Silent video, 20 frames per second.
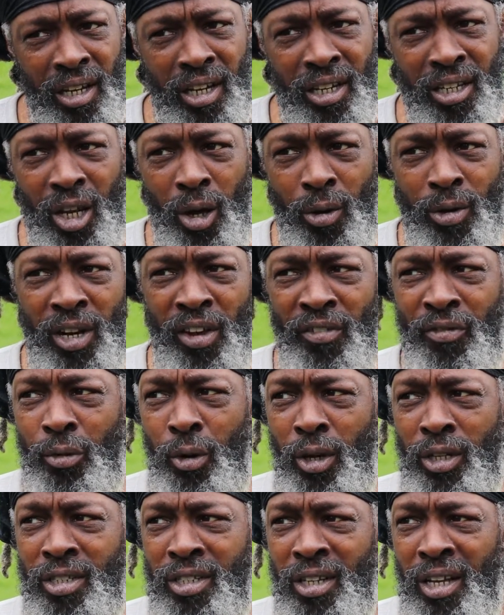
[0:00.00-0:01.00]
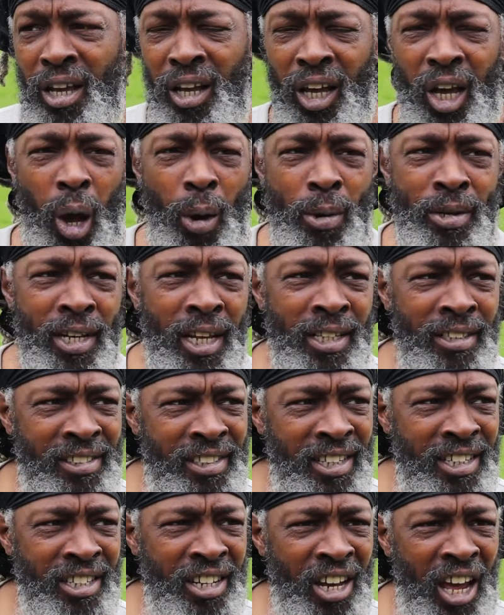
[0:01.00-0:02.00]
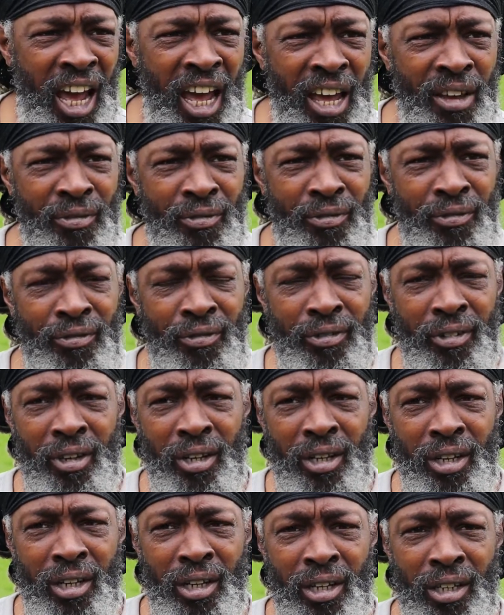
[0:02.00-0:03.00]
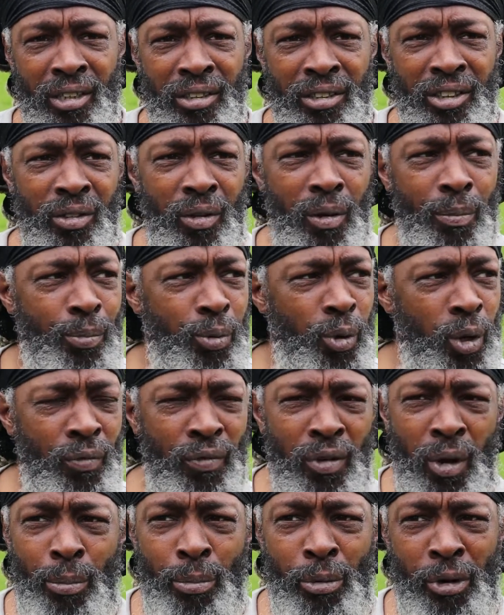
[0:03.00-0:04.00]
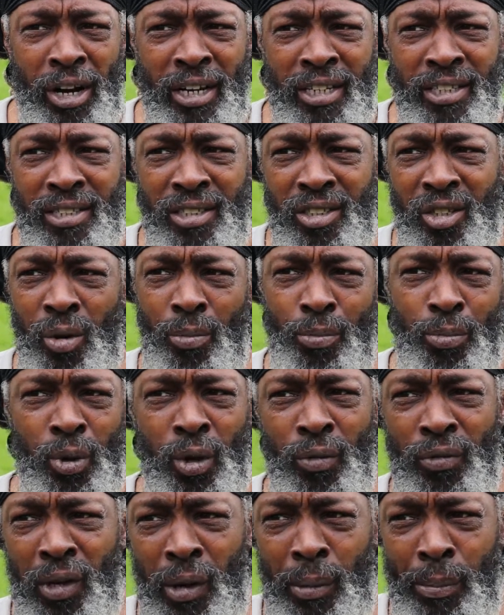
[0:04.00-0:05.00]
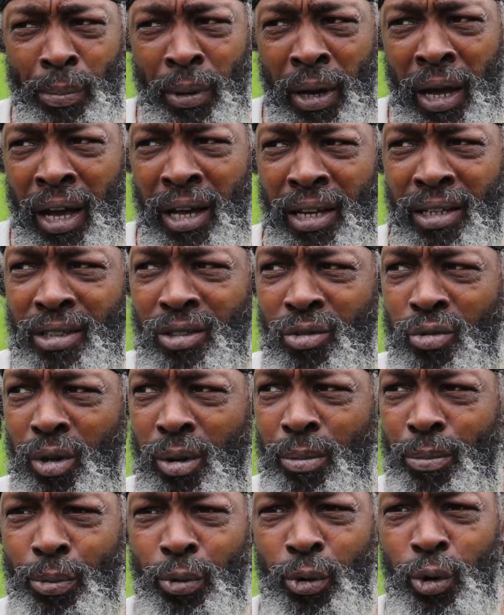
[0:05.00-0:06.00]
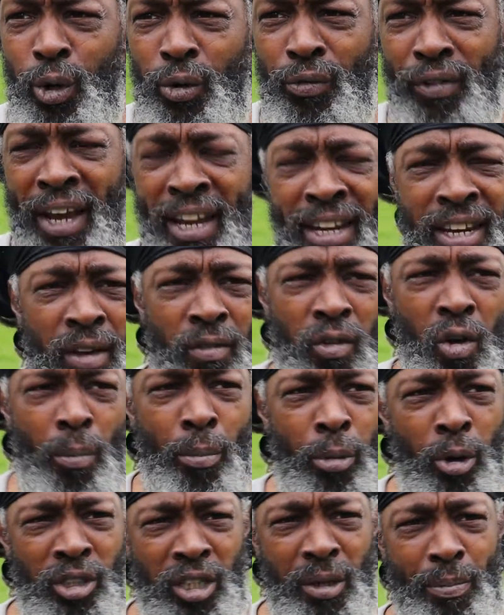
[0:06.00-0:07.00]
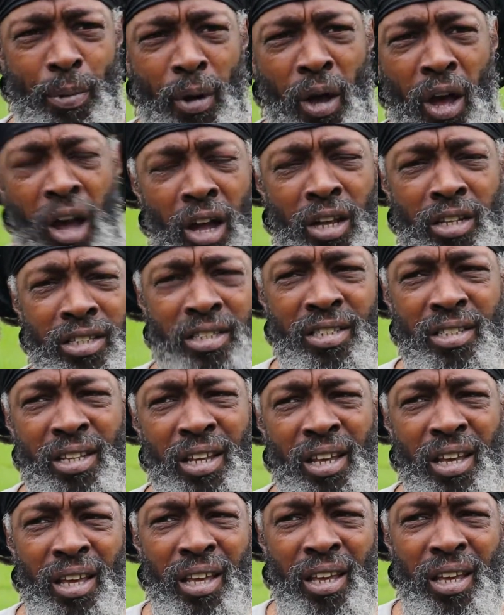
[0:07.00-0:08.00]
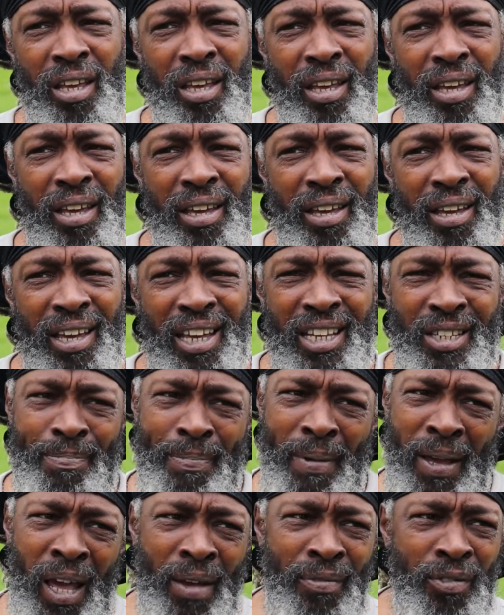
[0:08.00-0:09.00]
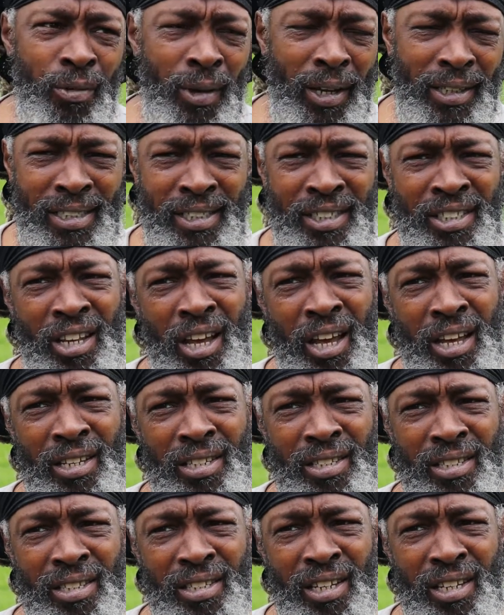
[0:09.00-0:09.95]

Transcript: You know, in other words, going under the knife to improve your breast, to improve your butt, to improve any of your body parts, it's better if you exercise.